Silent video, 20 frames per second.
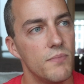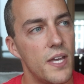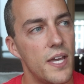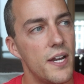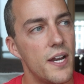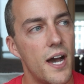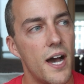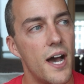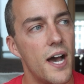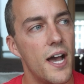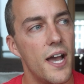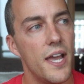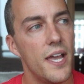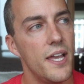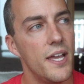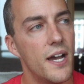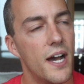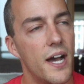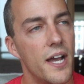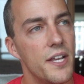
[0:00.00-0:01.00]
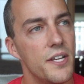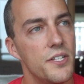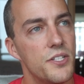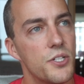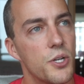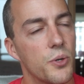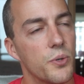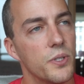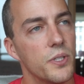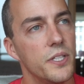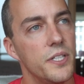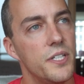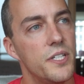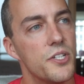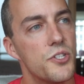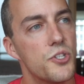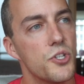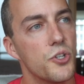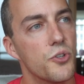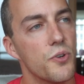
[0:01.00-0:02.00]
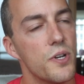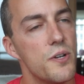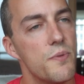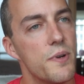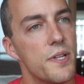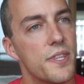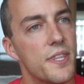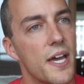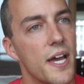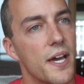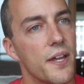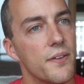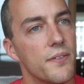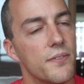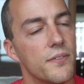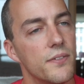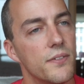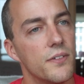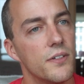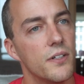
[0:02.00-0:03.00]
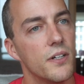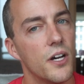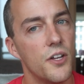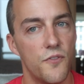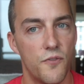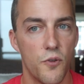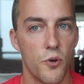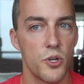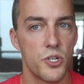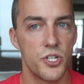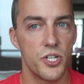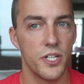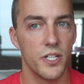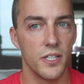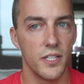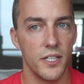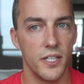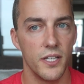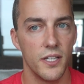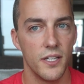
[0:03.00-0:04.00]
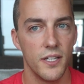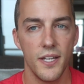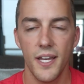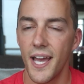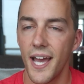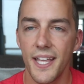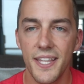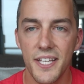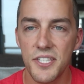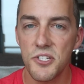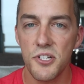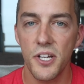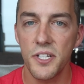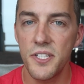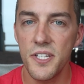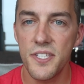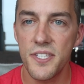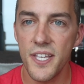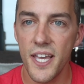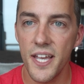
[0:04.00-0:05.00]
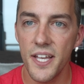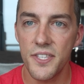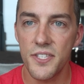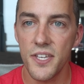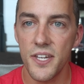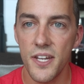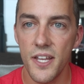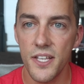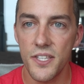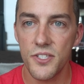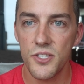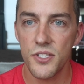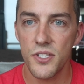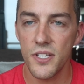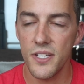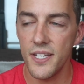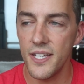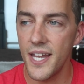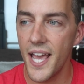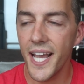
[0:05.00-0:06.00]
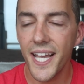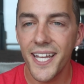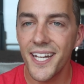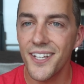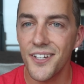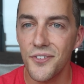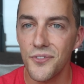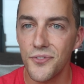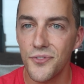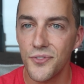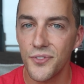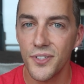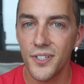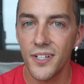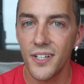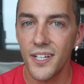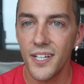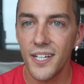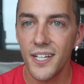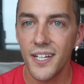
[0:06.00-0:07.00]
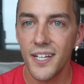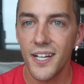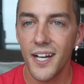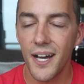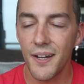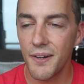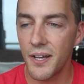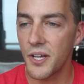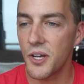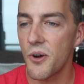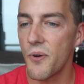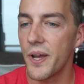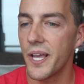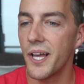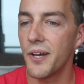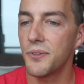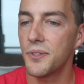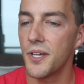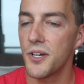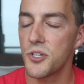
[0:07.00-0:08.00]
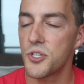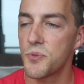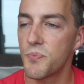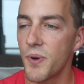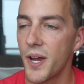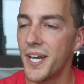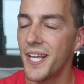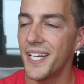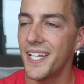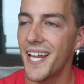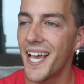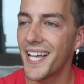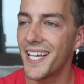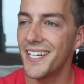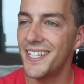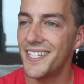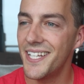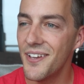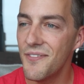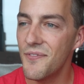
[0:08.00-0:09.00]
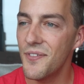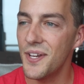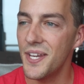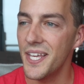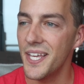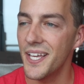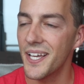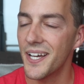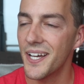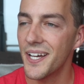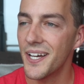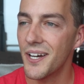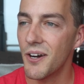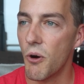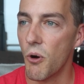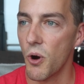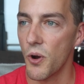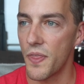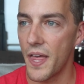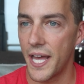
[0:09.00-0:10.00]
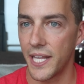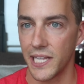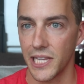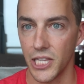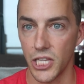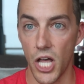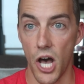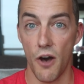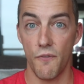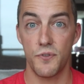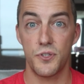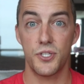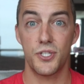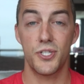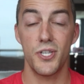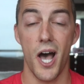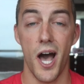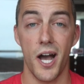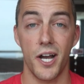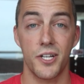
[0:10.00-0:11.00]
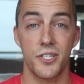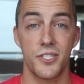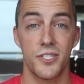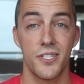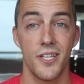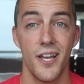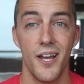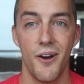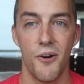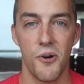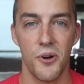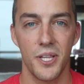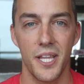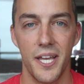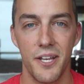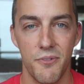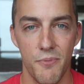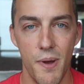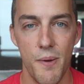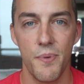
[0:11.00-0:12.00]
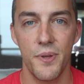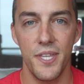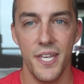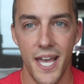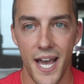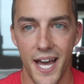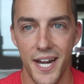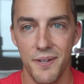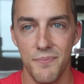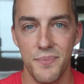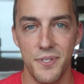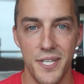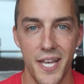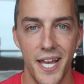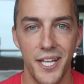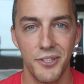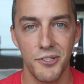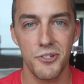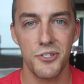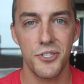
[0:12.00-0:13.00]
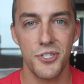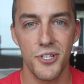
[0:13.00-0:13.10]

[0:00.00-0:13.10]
And I I totally disagree with that, unfortunately. And that's not to say it's it's negative. I'm not going out there spreading negativity or that love sucks or like remember the Adam Sandler